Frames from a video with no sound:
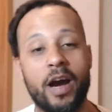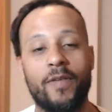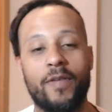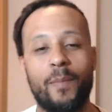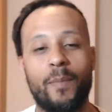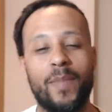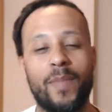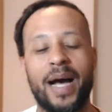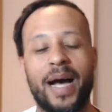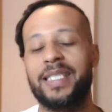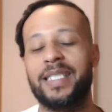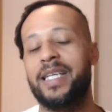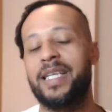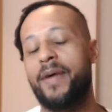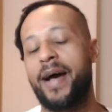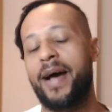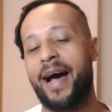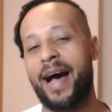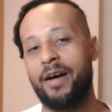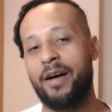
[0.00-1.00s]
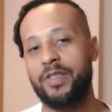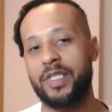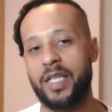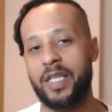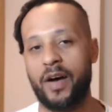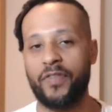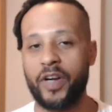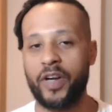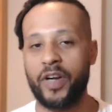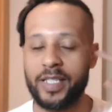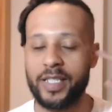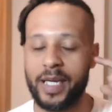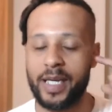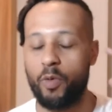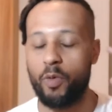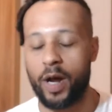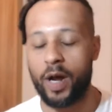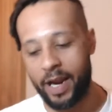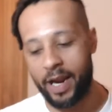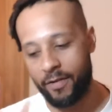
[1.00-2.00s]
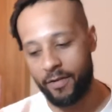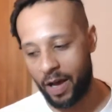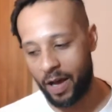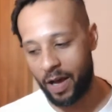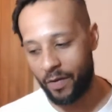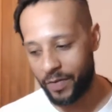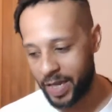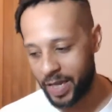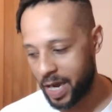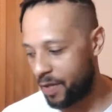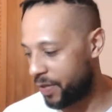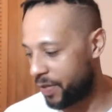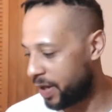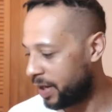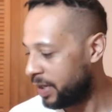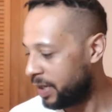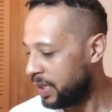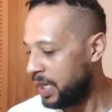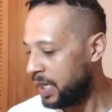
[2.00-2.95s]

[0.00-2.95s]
around maths and about how stuff goes in one ear and out the other.